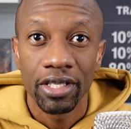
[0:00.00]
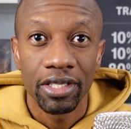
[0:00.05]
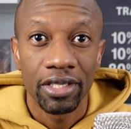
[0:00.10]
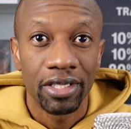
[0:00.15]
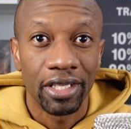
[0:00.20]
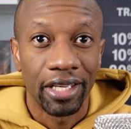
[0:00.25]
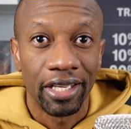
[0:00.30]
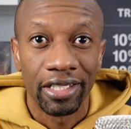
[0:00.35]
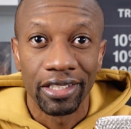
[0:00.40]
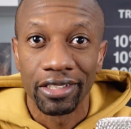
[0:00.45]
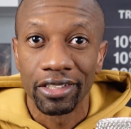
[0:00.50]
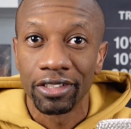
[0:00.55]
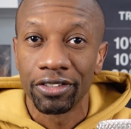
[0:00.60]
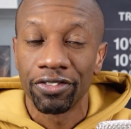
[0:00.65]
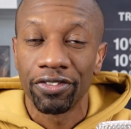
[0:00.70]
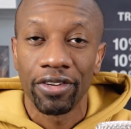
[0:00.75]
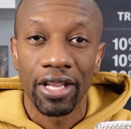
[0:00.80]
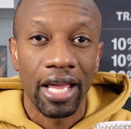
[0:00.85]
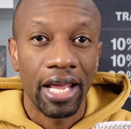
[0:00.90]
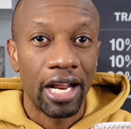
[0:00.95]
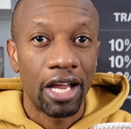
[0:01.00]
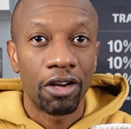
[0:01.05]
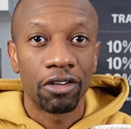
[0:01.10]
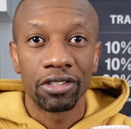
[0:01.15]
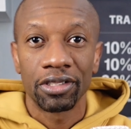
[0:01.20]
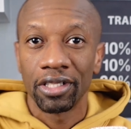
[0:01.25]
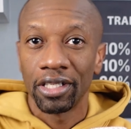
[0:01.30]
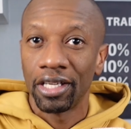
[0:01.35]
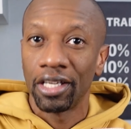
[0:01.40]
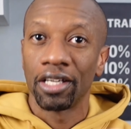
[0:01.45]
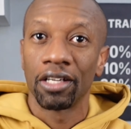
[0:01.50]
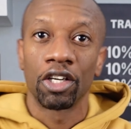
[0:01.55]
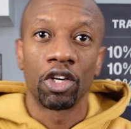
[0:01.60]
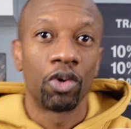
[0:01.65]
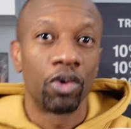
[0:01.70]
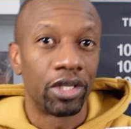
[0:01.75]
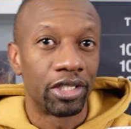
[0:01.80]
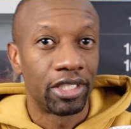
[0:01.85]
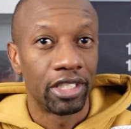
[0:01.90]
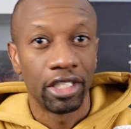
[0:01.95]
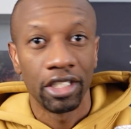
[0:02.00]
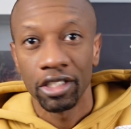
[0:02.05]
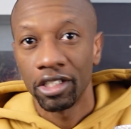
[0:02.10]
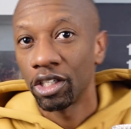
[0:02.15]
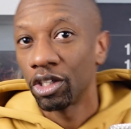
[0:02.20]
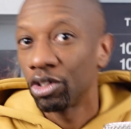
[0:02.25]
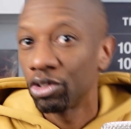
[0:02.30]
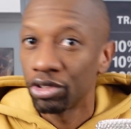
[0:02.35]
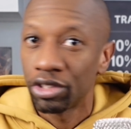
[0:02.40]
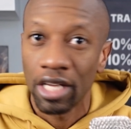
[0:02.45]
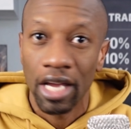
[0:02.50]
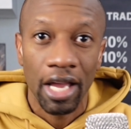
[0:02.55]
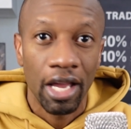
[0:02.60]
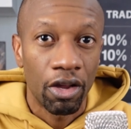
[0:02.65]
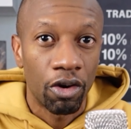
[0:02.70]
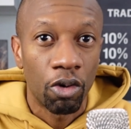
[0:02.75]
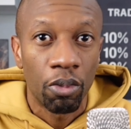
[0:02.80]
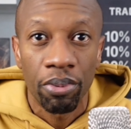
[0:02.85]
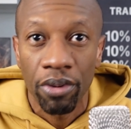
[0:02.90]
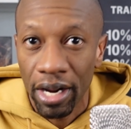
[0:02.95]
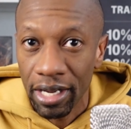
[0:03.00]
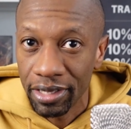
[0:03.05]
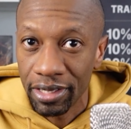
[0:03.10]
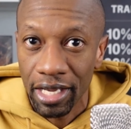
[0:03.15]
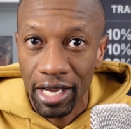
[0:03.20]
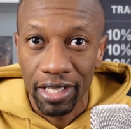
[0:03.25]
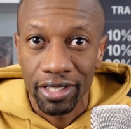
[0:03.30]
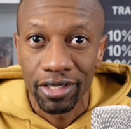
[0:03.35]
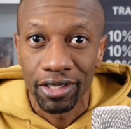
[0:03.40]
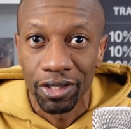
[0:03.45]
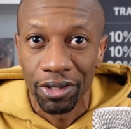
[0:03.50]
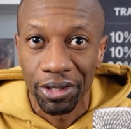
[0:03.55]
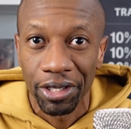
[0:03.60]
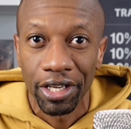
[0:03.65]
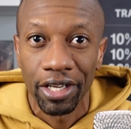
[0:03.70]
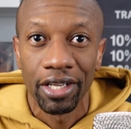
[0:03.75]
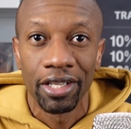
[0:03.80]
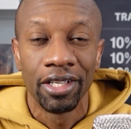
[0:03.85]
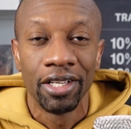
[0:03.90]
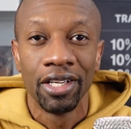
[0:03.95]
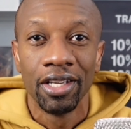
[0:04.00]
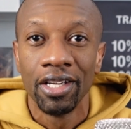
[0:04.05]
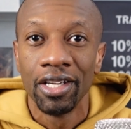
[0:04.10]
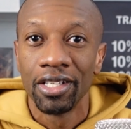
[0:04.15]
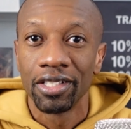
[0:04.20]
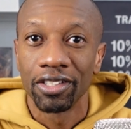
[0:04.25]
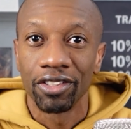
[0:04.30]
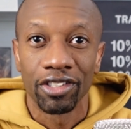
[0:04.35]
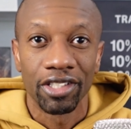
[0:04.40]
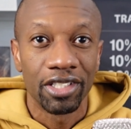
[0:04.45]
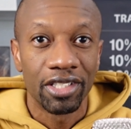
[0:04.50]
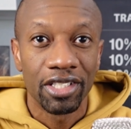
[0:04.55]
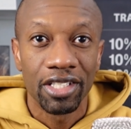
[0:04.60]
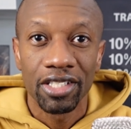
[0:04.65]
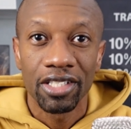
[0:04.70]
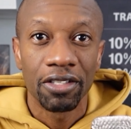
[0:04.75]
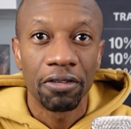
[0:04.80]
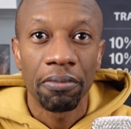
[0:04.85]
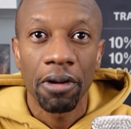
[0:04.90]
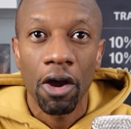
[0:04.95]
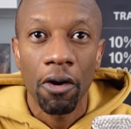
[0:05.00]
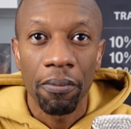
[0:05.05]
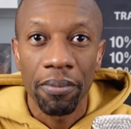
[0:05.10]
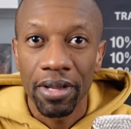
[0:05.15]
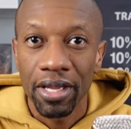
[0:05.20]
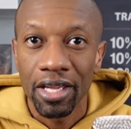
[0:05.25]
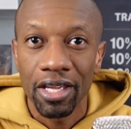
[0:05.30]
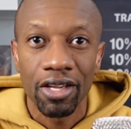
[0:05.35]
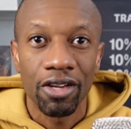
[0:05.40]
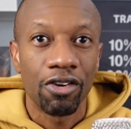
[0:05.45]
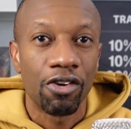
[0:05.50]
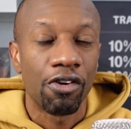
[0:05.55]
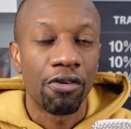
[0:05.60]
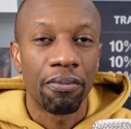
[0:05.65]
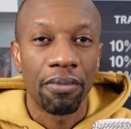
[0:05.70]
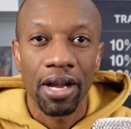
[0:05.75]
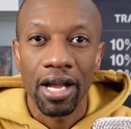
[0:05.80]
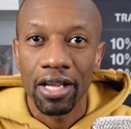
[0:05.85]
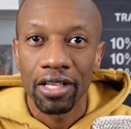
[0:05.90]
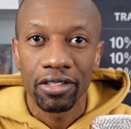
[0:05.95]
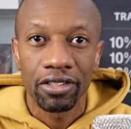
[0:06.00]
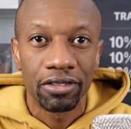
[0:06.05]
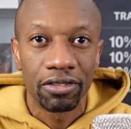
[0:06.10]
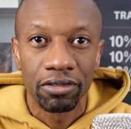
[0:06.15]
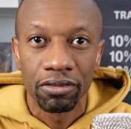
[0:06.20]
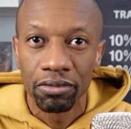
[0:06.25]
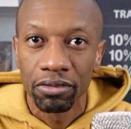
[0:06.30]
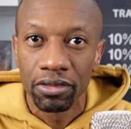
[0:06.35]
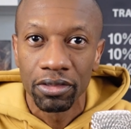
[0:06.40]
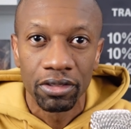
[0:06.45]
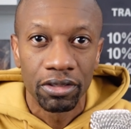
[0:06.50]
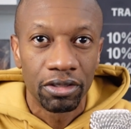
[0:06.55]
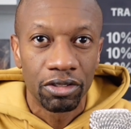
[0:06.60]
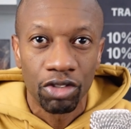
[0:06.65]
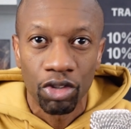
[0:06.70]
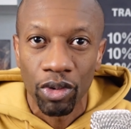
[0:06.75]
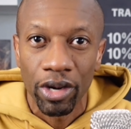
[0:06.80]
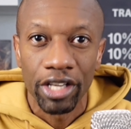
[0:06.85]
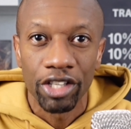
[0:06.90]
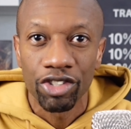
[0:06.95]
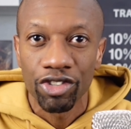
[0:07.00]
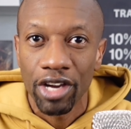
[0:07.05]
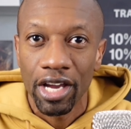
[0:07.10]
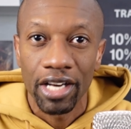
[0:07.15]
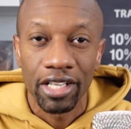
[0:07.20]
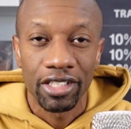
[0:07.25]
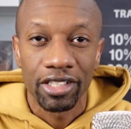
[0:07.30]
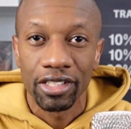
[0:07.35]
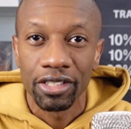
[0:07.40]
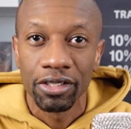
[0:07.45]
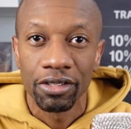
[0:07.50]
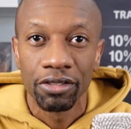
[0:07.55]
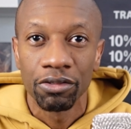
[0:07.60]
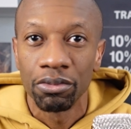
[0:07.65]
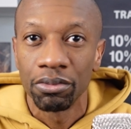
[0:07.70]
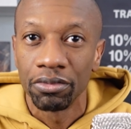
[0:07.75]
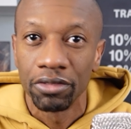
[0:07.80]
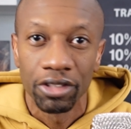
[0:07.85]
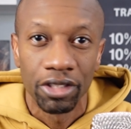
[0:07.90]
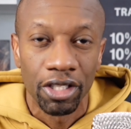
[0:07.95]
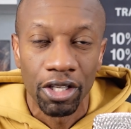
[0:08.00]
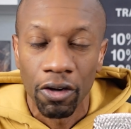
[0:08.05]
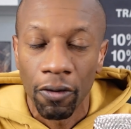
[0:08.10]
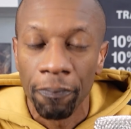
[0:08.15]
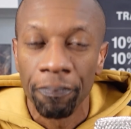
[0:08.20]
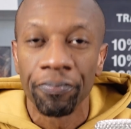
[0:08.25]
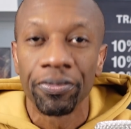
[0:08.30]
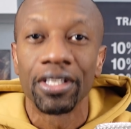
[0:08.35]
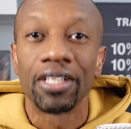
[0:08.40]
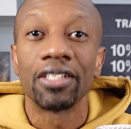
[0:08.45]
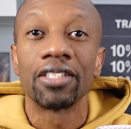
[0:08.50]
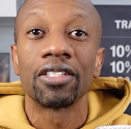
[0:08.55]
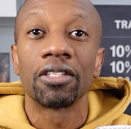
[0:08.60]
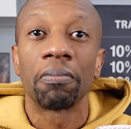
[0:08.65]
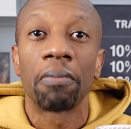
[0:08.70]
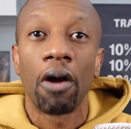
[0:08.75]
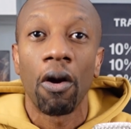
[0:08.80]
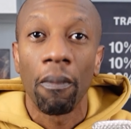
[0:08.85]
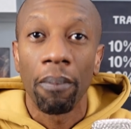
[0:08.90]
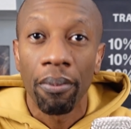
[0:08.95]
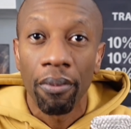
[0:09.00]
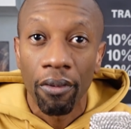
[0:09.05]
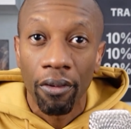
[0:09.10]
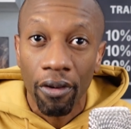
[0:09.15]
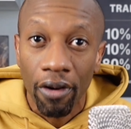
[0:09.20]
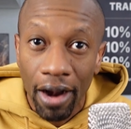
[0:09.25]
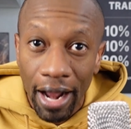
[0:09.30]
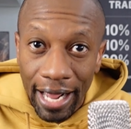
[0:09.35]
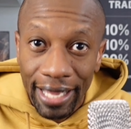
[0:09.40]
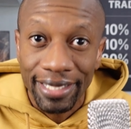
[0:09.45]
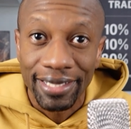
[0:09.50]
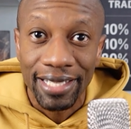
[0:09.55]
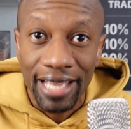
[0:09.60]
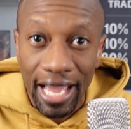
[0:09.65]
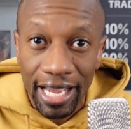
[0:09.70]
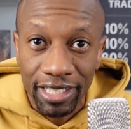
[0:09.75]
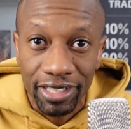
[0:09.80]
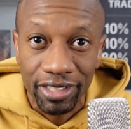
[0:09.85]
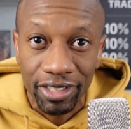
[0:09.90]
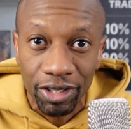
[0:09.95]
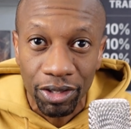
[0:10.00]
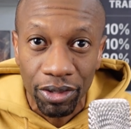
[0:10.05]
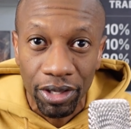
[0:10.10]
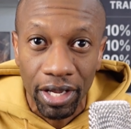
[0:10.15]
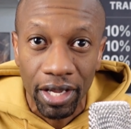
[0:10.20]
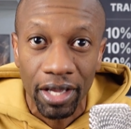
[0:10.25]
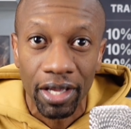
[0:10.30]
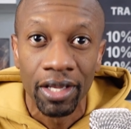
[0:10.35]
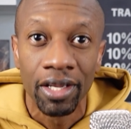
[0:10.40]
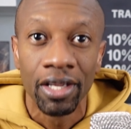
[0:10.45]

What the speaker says: and just flat out saying, going 10 toes down on price action. Okay. So this isn't about me or my great strategy. This is about price action. Okay.